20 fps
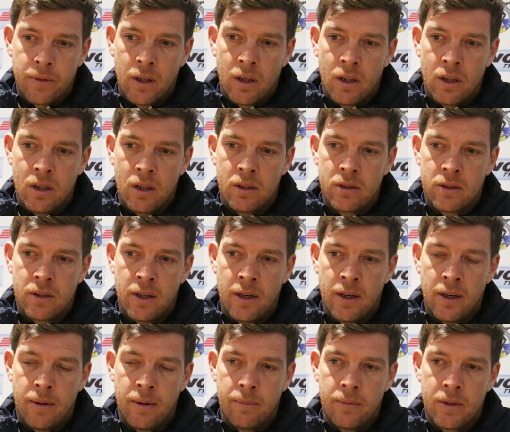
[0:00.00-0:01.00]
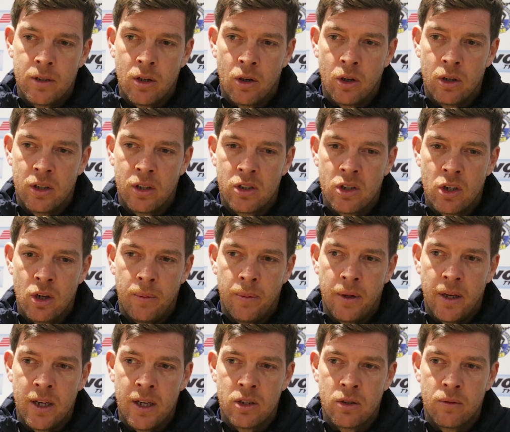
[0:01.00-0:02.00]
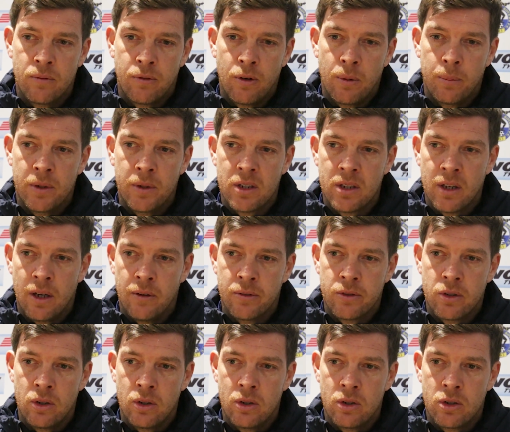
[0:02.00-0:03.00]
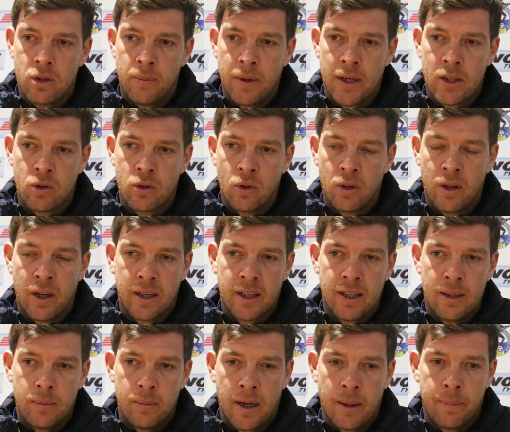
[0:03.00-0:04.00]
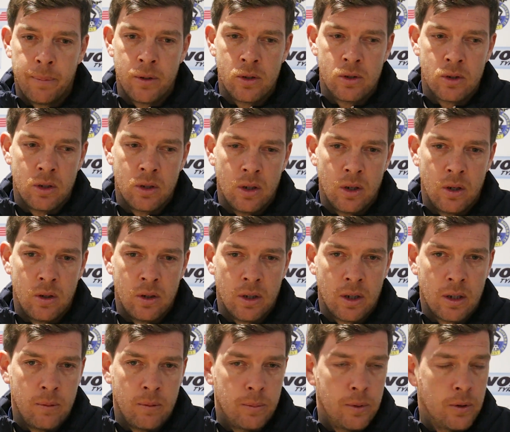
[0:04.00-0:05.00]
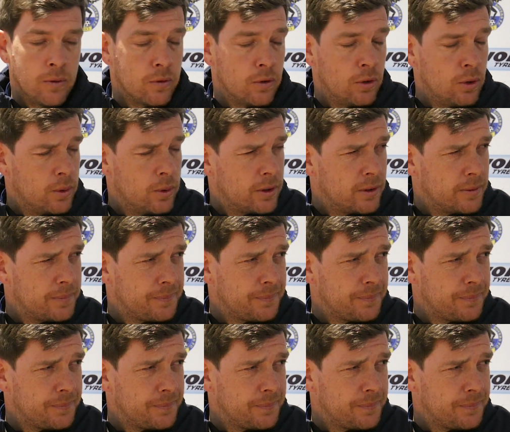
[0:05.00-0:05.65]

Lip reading: And there's a lot of determination from myself to make sure that keep happens and the club moves forward.